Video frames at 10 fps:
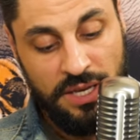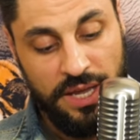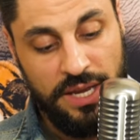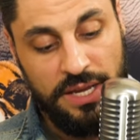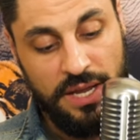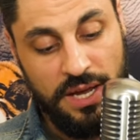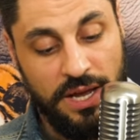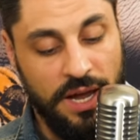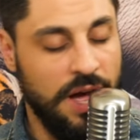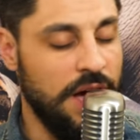And
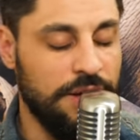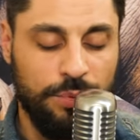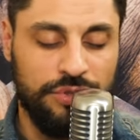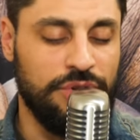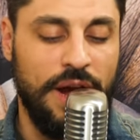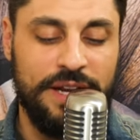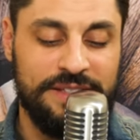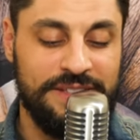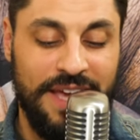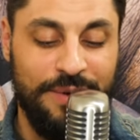I will try
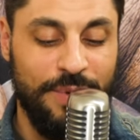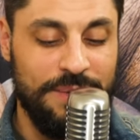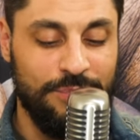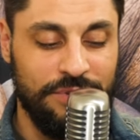to stay way